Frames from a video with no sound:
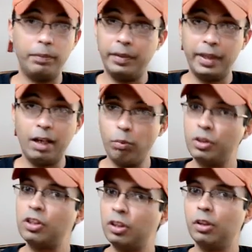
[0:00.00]
that would
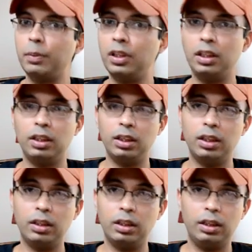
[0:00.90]
still be
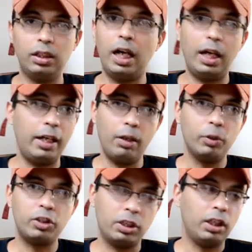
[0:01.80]
it
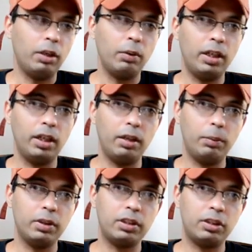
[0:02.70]

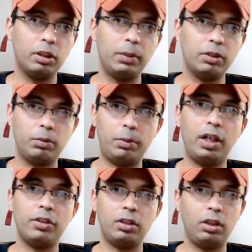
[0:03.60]
would still be a
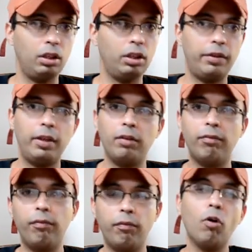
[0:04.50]
surprising thing
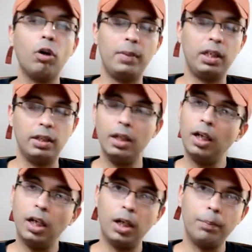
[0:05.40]
for me.
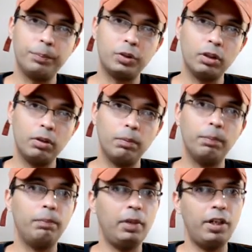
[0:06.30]
So
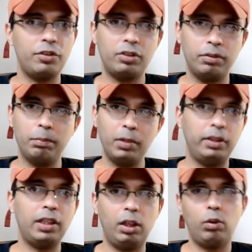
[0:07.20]
here's a
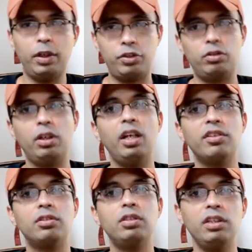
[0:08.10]
million-dollar question:
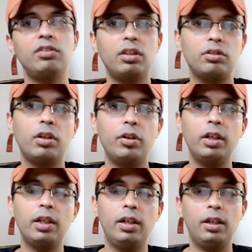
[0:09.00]
is D600
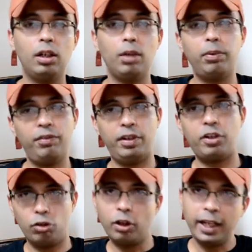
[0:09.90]
a
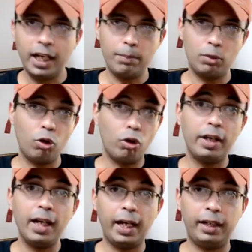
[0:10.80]
professional camera or
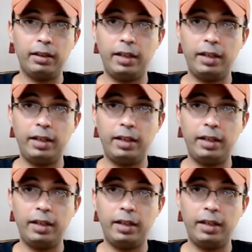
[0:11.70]
not?